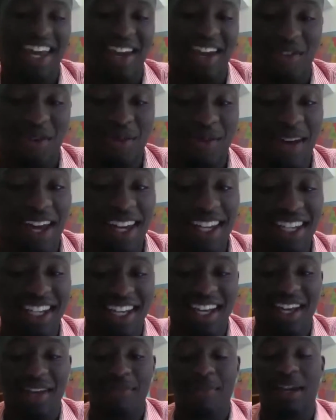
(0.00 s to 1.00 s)
everybody,
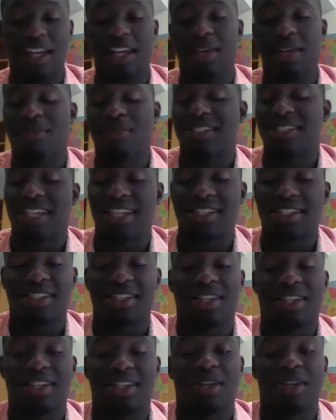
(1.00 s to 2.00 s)
my name is
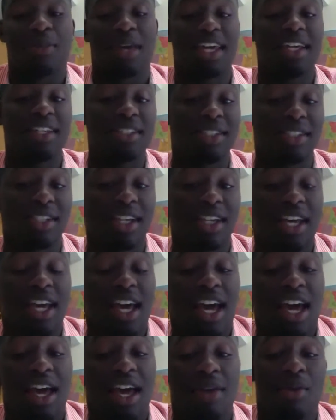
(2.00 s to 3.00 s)
Denzel Page.
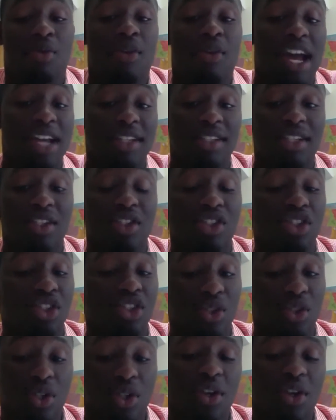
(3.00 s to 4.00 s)
I am a rising
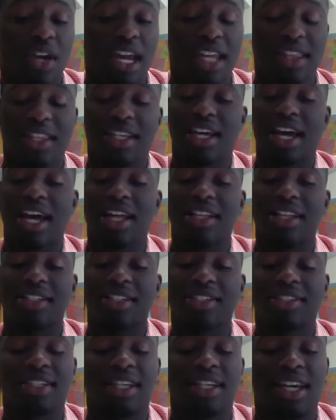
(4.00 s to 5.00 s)
junior at the
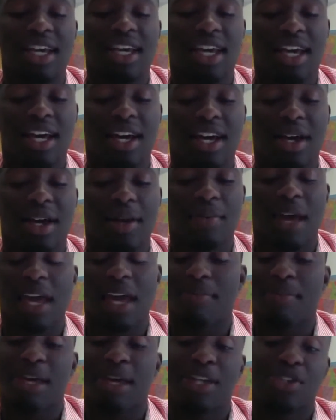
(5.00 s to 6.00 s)
college. I
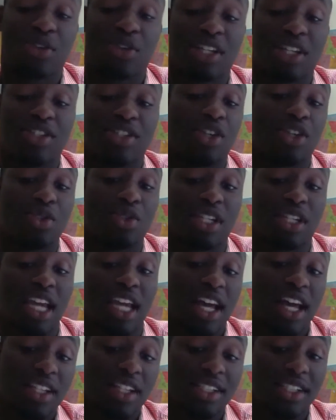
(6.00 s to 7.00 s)
am majoring in
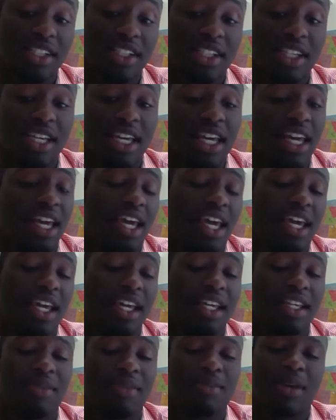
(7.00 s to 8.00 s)
sociology,
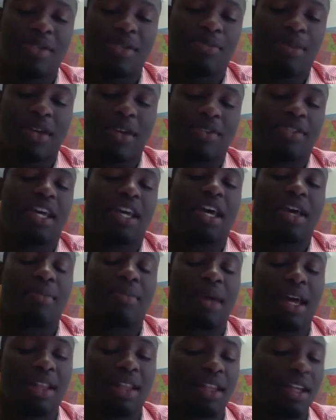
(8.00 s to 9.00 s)
and in my spare time
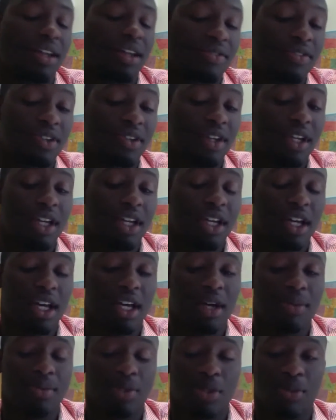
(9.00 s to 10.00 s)
I love
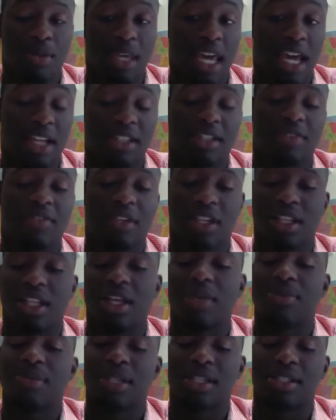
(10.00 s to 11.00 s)
to be active in
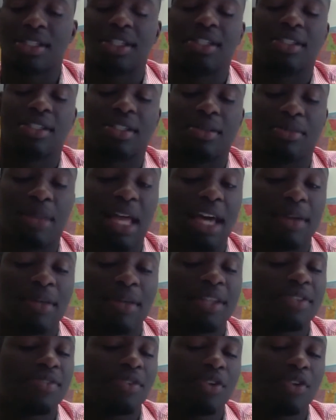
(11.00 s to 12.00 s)
clubs such as the Black
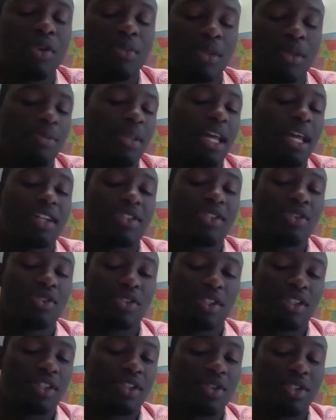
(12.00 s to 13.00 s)
Men's Forum, the Black
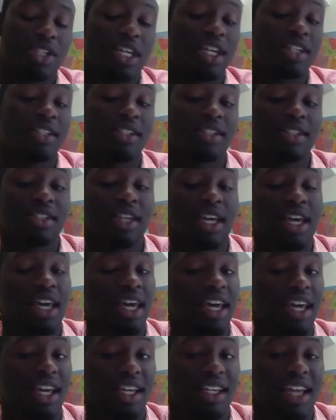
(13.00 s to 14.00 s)
Students Association,
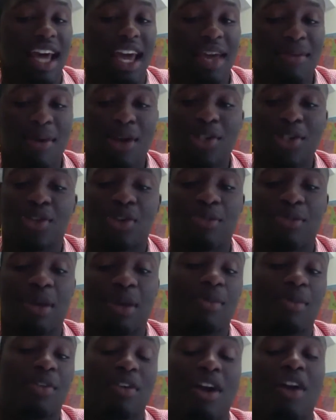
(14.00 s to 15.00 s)
and I am also a
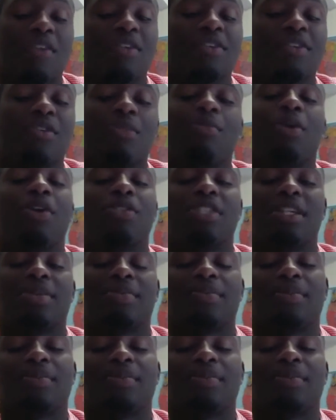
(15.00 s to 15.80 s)
member of Harvard's football team.